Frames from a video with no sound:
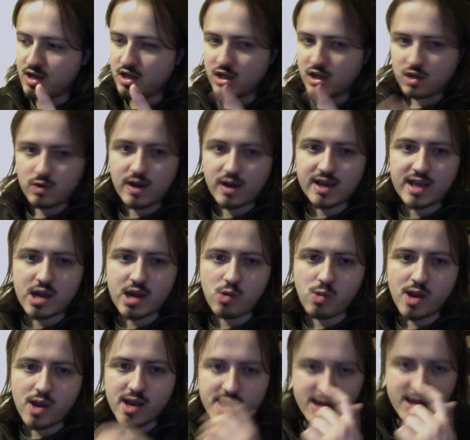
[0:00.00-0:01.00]
quite get
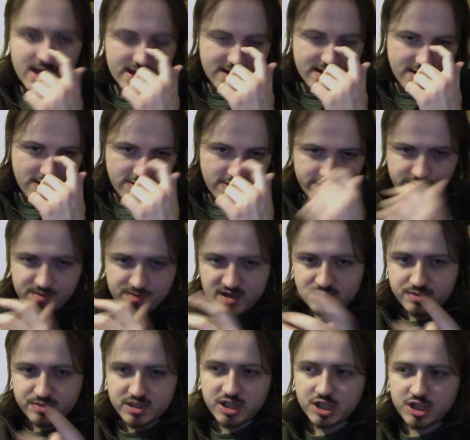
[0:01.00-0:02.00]
away from this
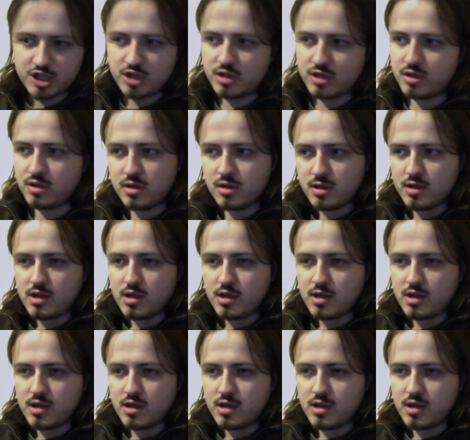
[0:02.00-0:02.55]
position,